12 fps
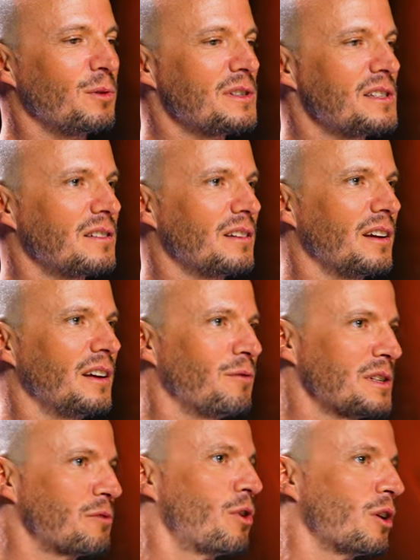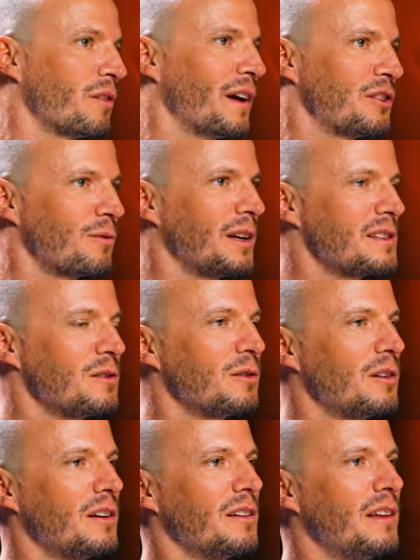was it was a rocket venture, right? So
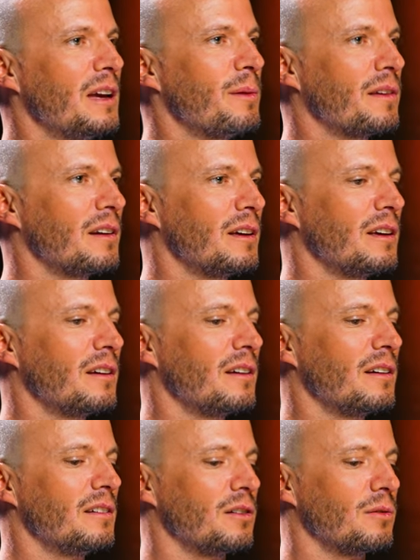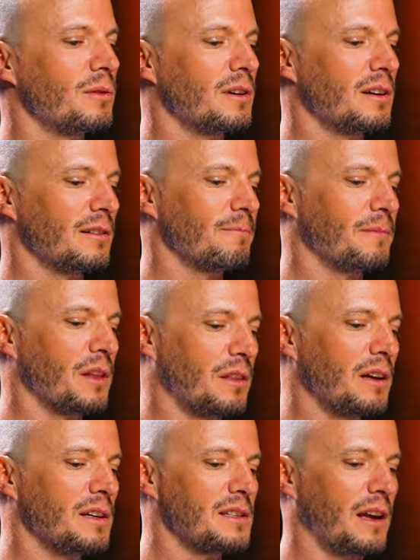mm -hmm. they basically, you know, uh, the
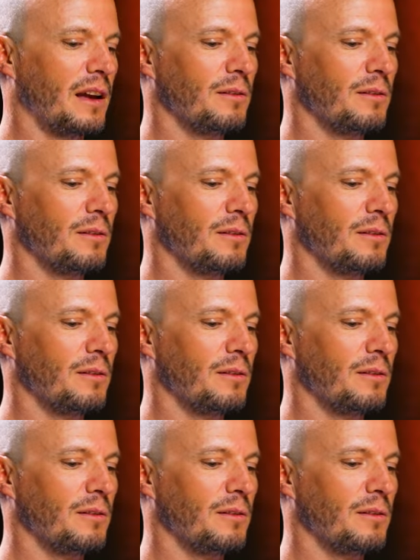thing is